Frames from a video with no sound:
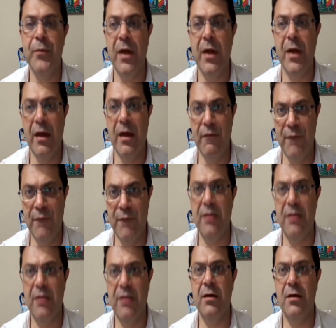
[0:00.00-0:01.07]
invade
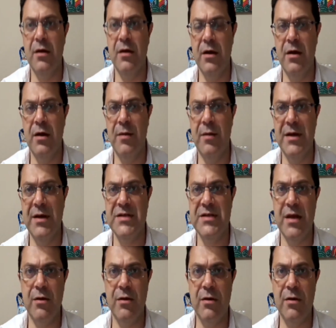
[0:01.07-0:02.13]
Lebanese
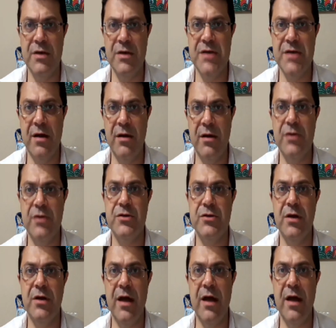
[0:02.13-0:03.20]
territories and reach the
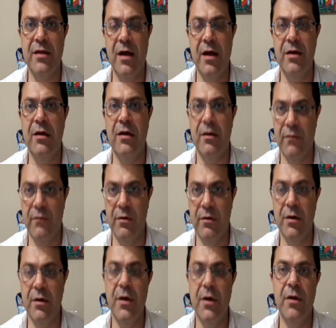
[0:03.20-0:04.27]
Litani River.
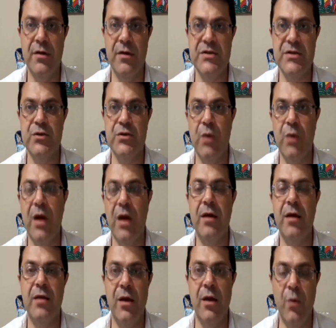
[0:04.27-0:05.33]
This is where
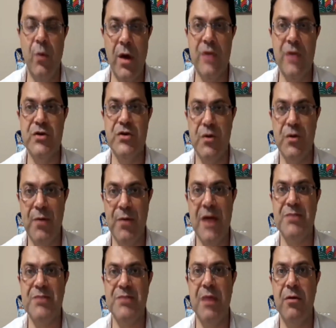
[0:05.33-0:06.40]
they were surprised
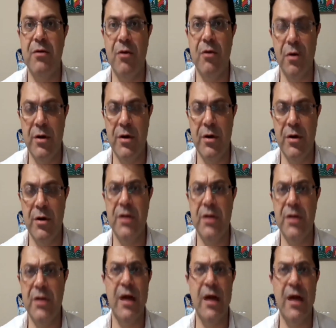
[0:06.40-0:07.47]
by the Cornet
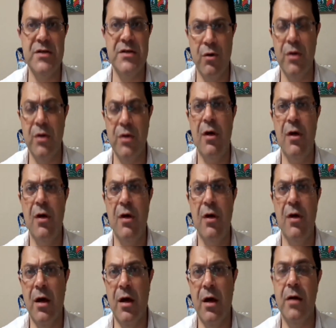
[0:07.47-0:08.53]
that destroyed
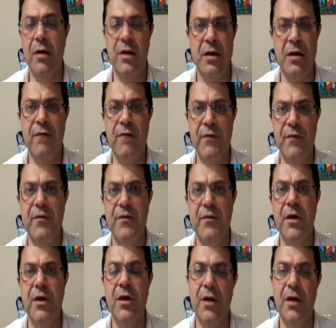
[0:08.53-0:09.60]
nearly
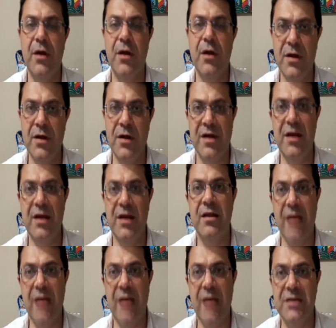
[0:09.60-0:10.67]
50 Israeli
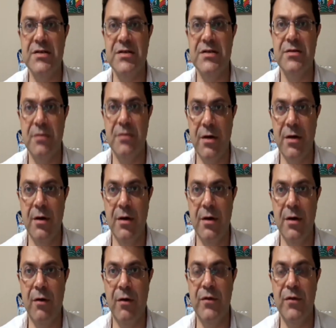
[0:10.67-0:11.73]
tanks
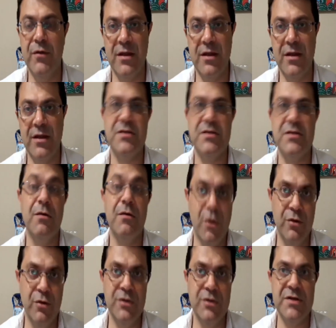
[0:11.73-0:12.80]
of the latest
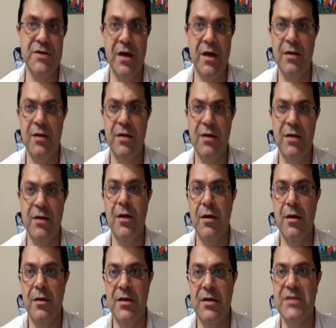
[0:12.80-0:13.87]
models, and
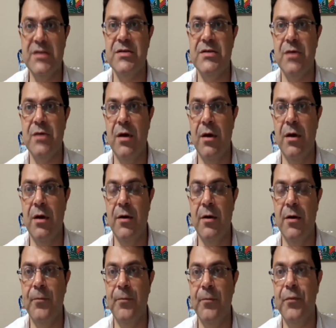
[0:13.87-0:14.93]
this
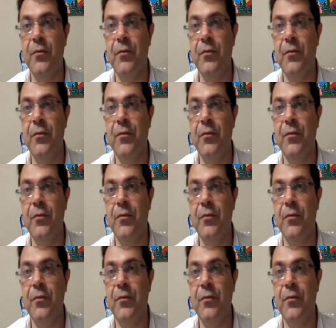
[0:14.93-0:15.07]
had